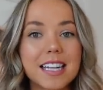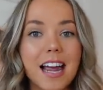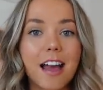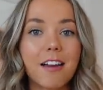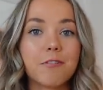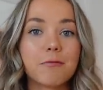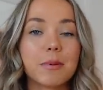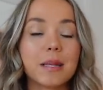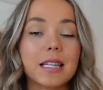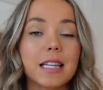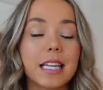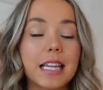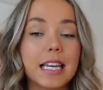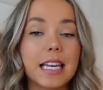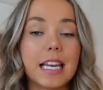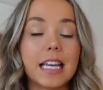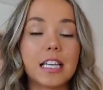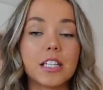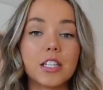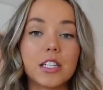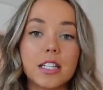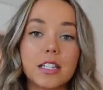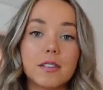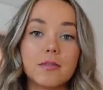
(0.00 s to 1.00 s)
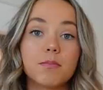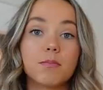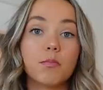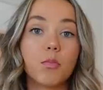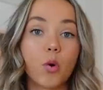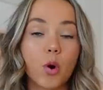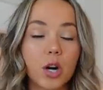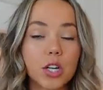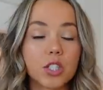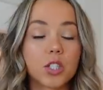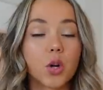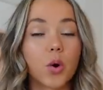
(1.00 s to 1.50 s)
I've been leaning
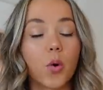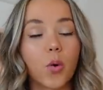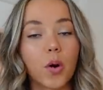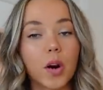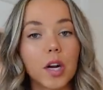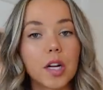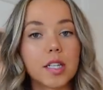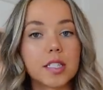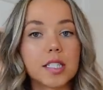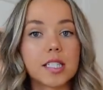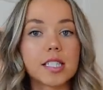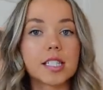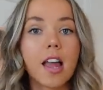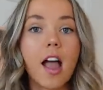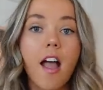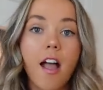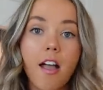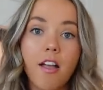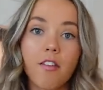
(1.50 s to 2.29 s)
more towards